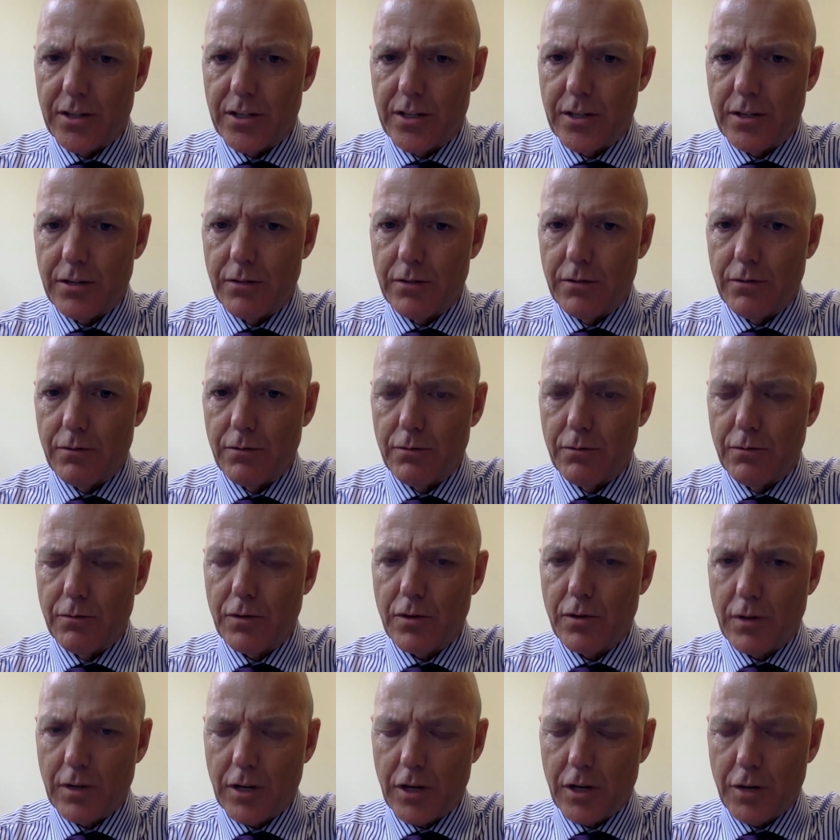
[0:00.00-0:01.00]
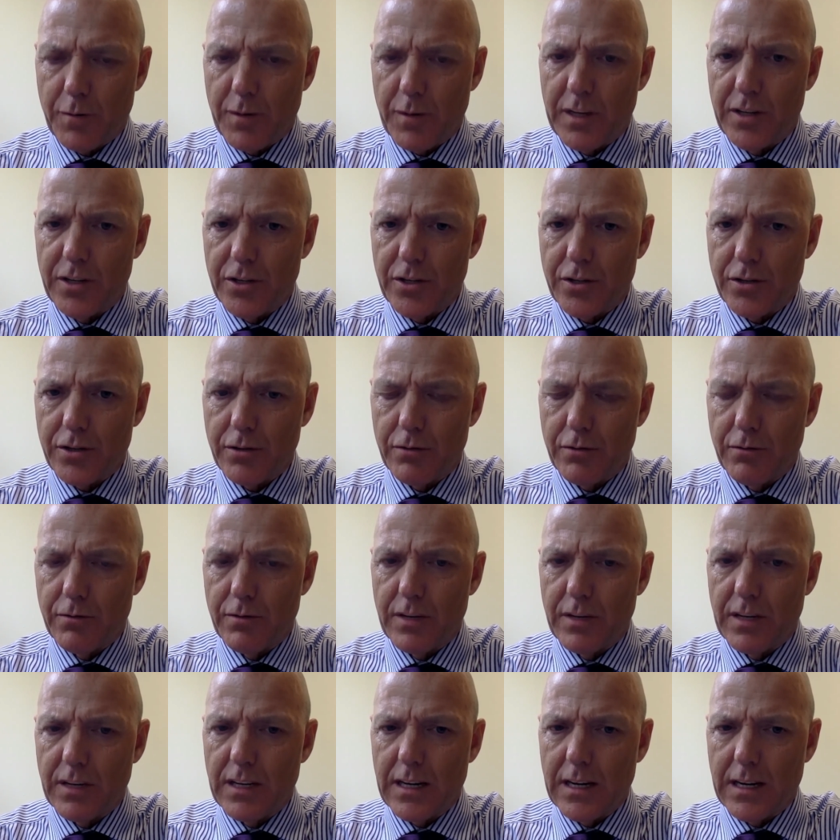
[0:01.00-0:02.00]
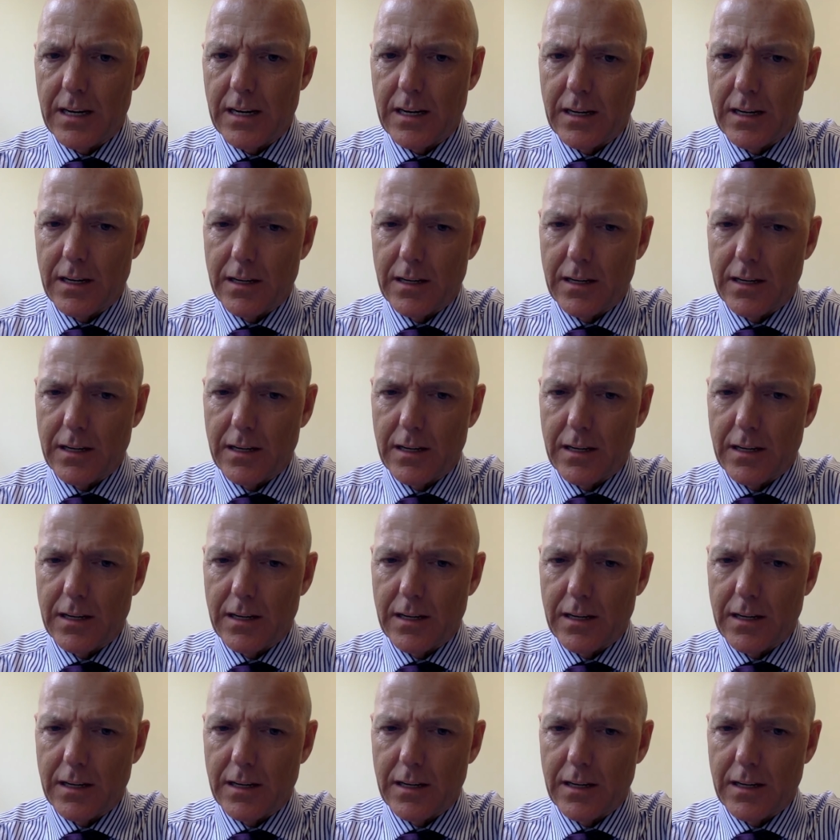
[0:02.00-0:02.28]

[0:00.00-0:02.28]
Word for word: to come into the